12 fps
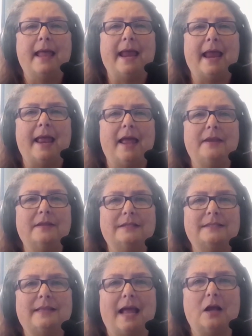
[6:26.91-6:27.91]
and
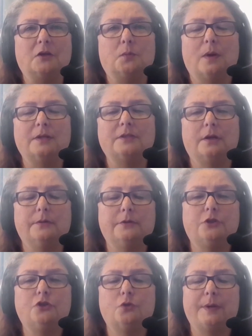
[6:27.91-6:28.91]
let's say the house was
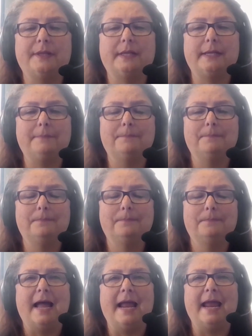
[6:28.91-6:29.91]
owned jointly,
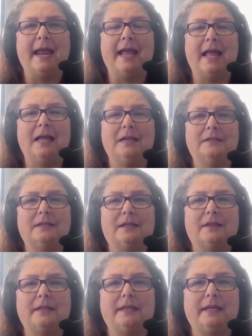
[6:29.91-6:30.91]
and
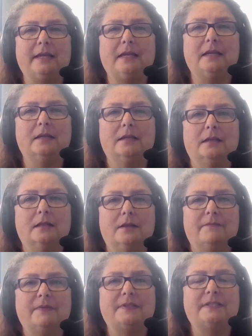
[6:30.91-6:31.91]
the
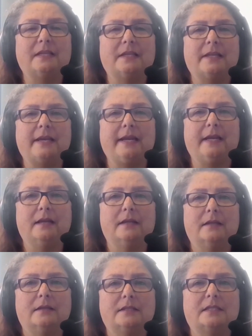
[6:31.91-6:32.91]
facility
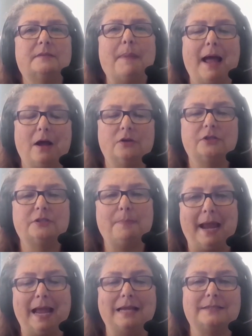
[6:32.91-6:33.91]
spouse
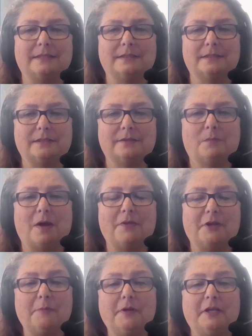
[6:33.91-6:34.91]
passes while
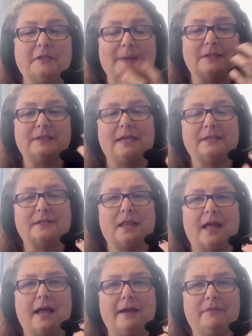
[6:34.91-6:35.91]
the community spouse stays
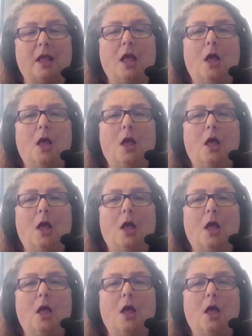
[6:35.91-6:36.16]
alive.